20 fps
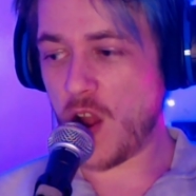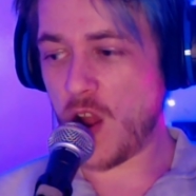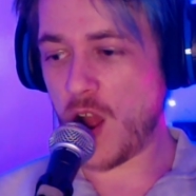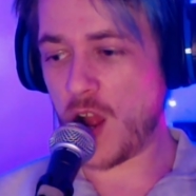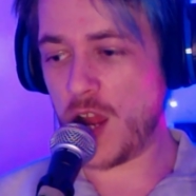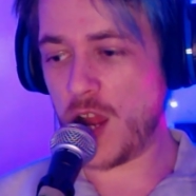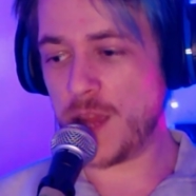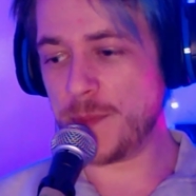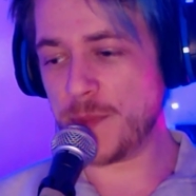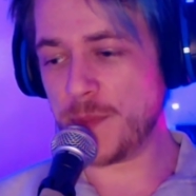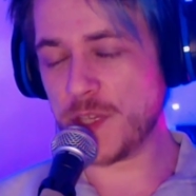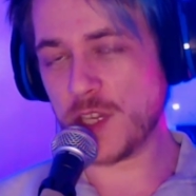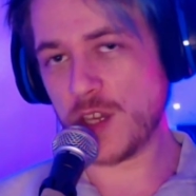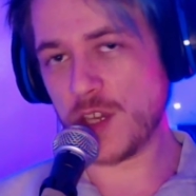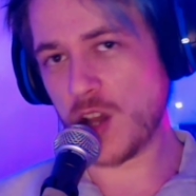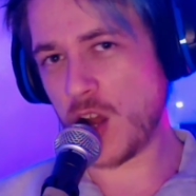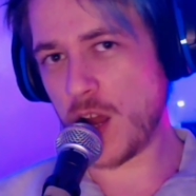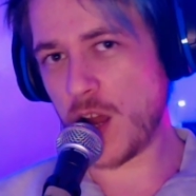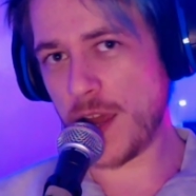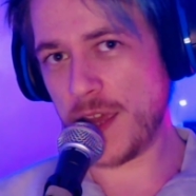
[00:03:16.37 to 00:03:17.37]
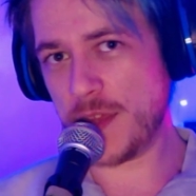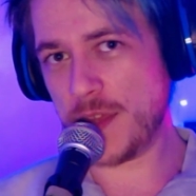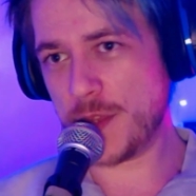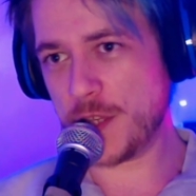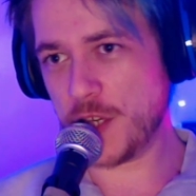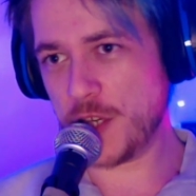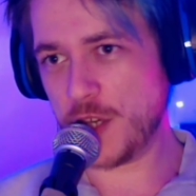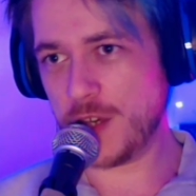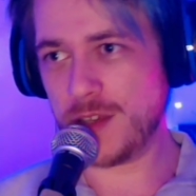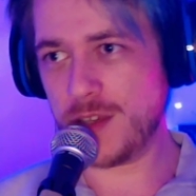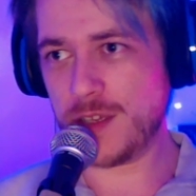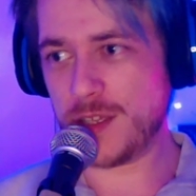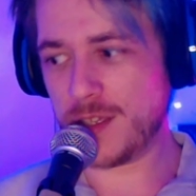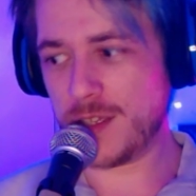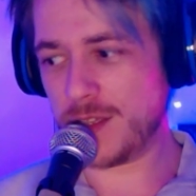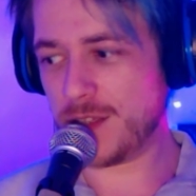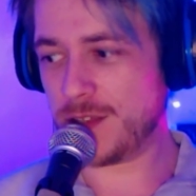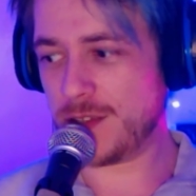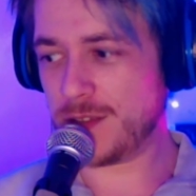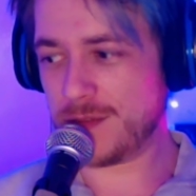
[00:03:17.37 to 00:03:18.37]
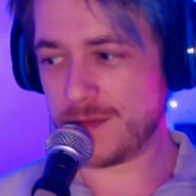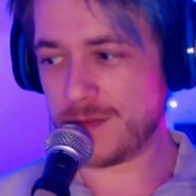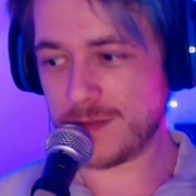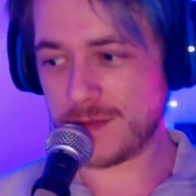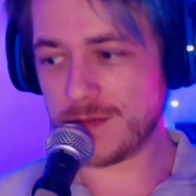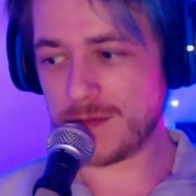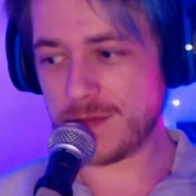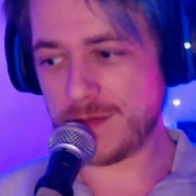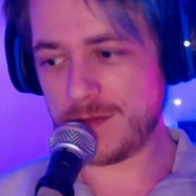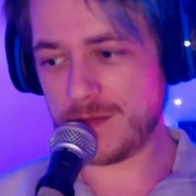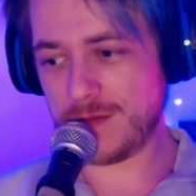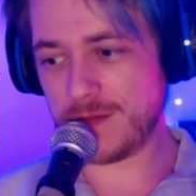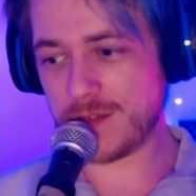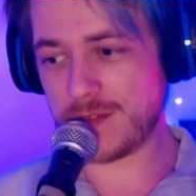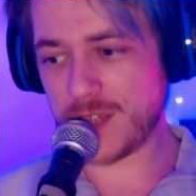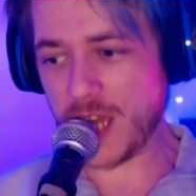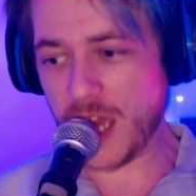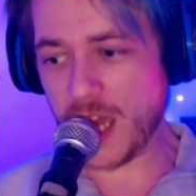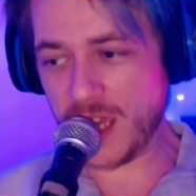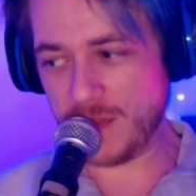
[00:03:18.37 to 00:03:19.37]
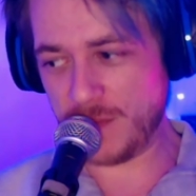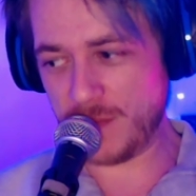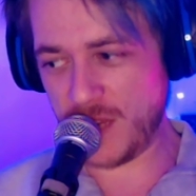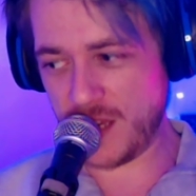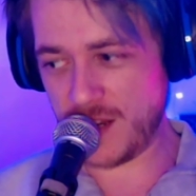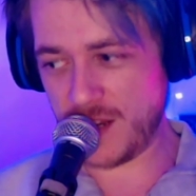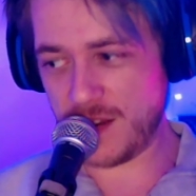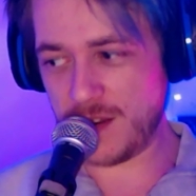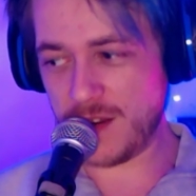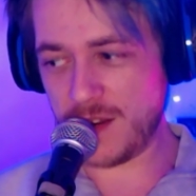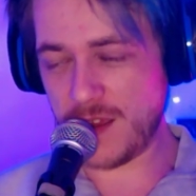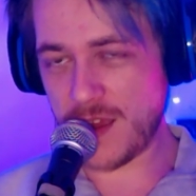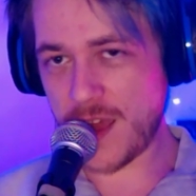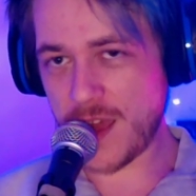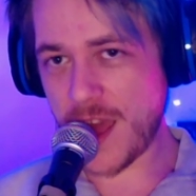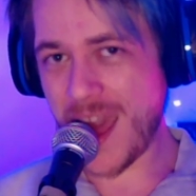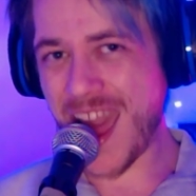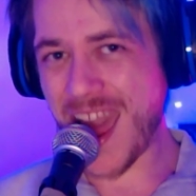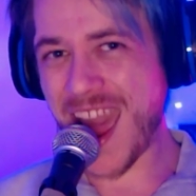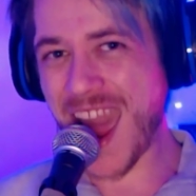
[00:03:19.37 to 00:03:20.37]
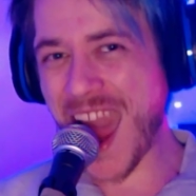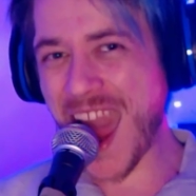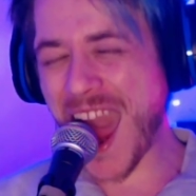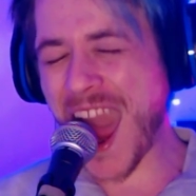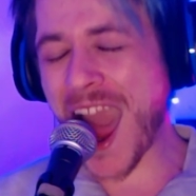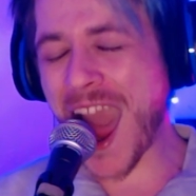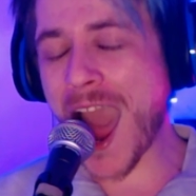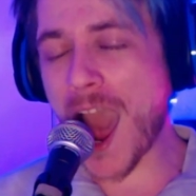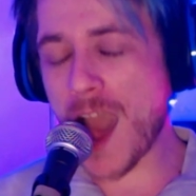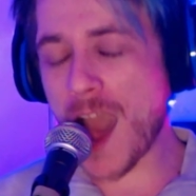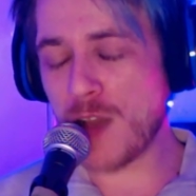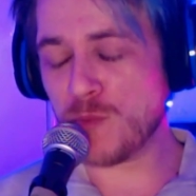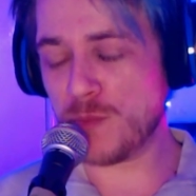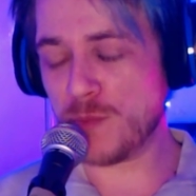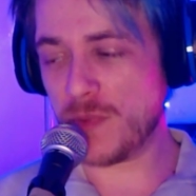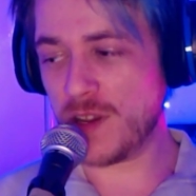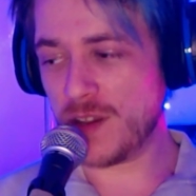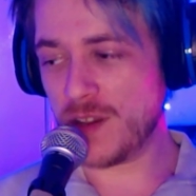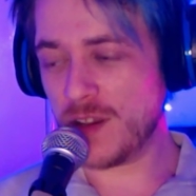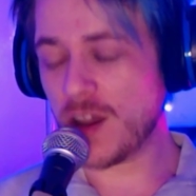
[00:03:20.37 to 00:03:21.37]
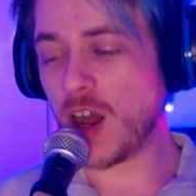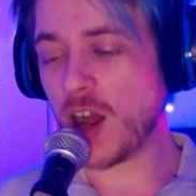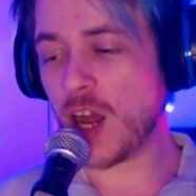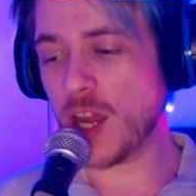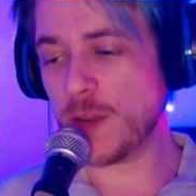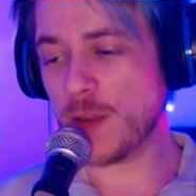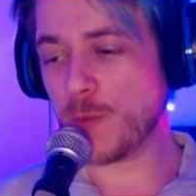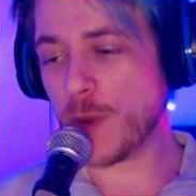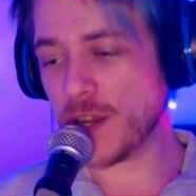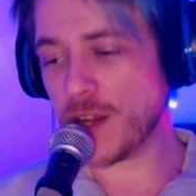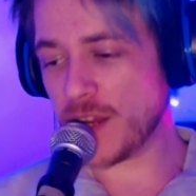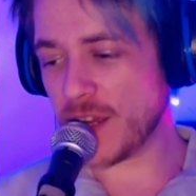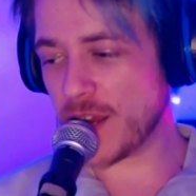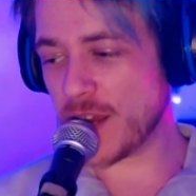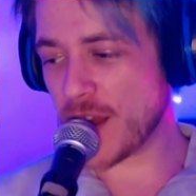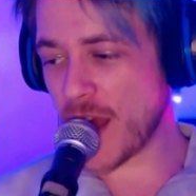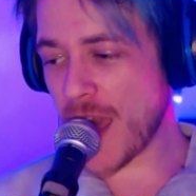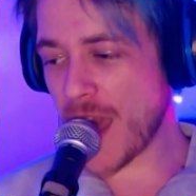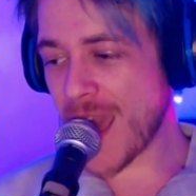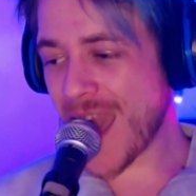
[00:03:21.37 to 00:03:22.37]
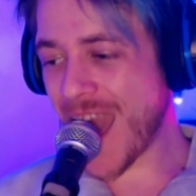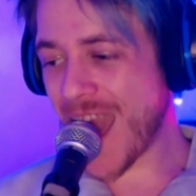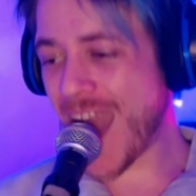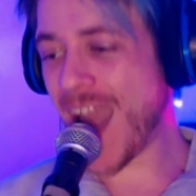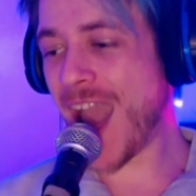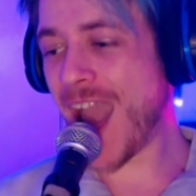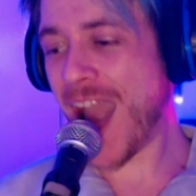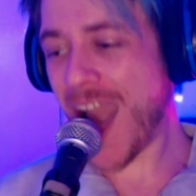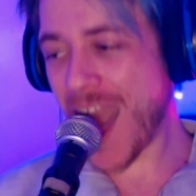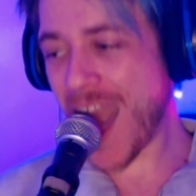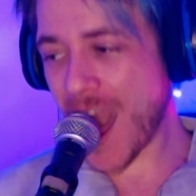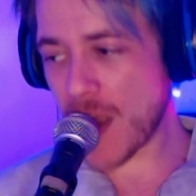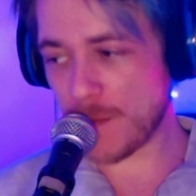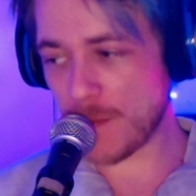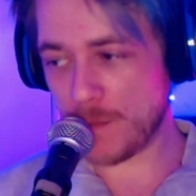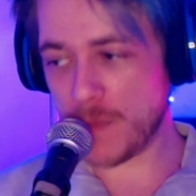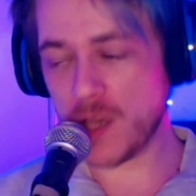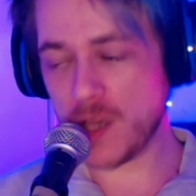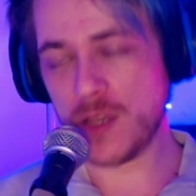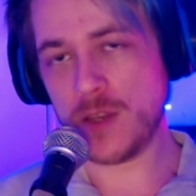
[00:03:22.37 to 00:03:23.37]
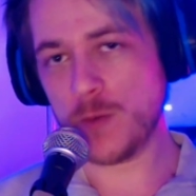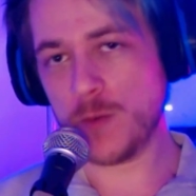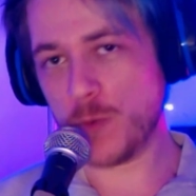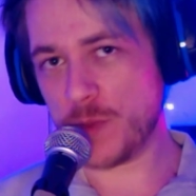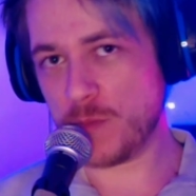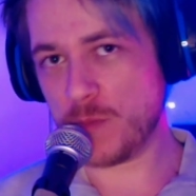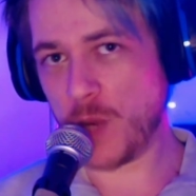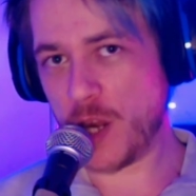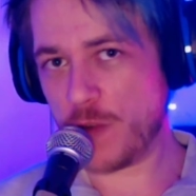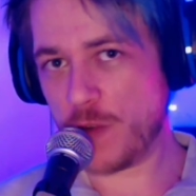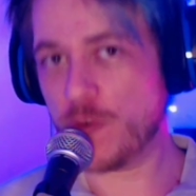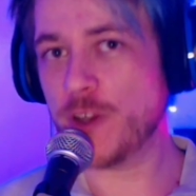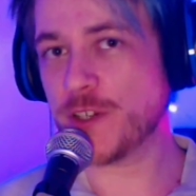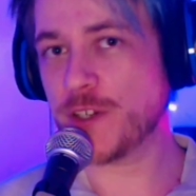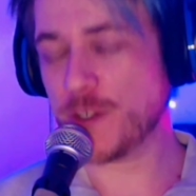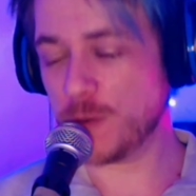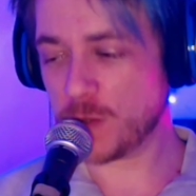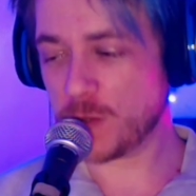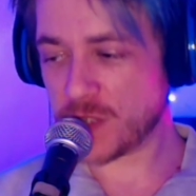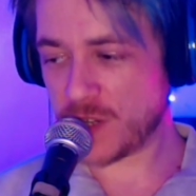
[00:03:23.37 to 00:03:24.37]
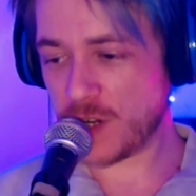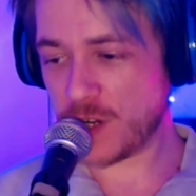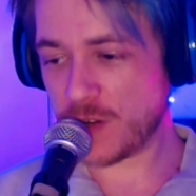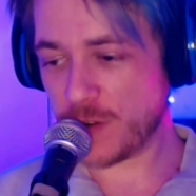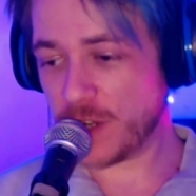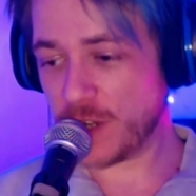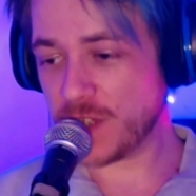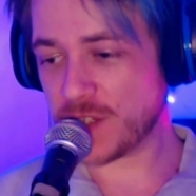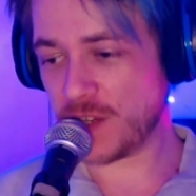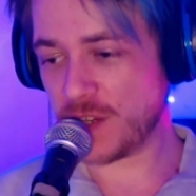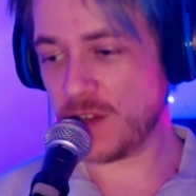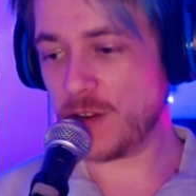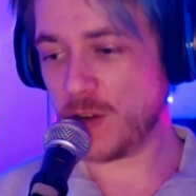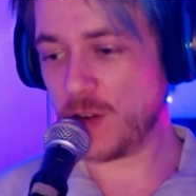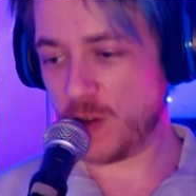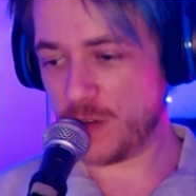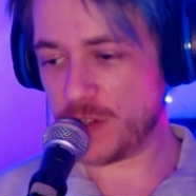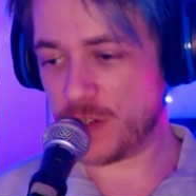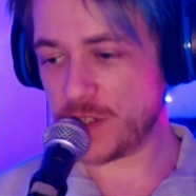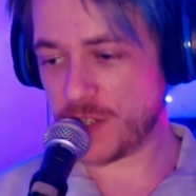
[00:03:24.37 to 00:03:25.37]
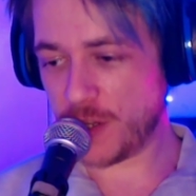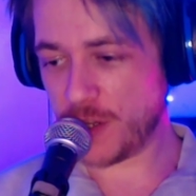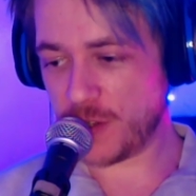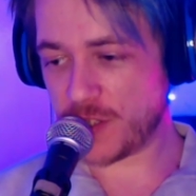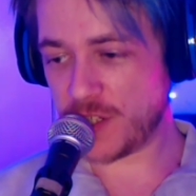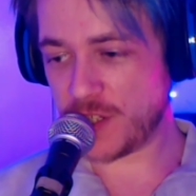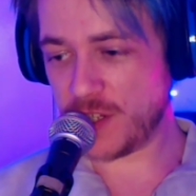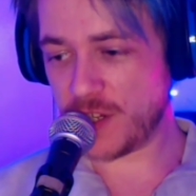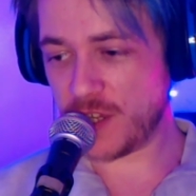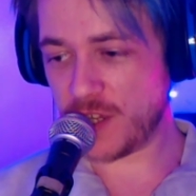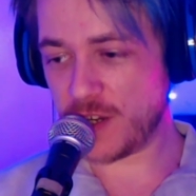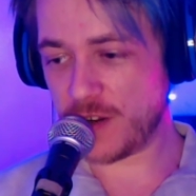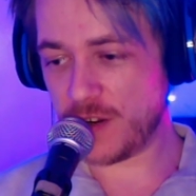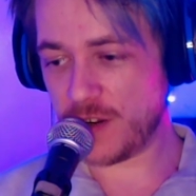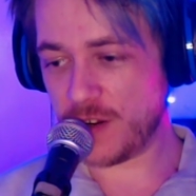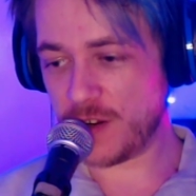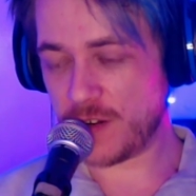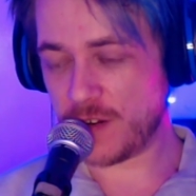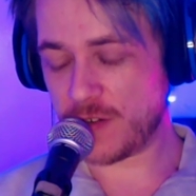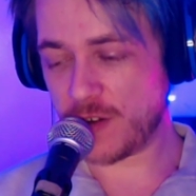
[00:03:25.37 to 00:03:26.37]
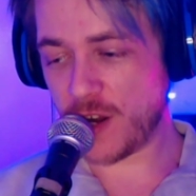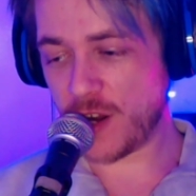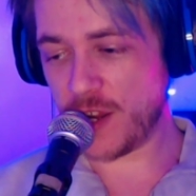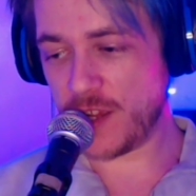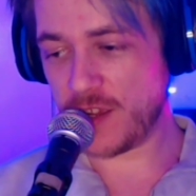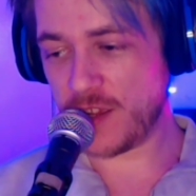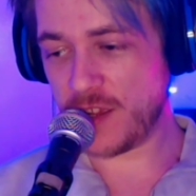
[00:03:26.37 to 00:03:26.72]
I'm the guy that came in ham. I went in ham with my original series on Dissociated, right?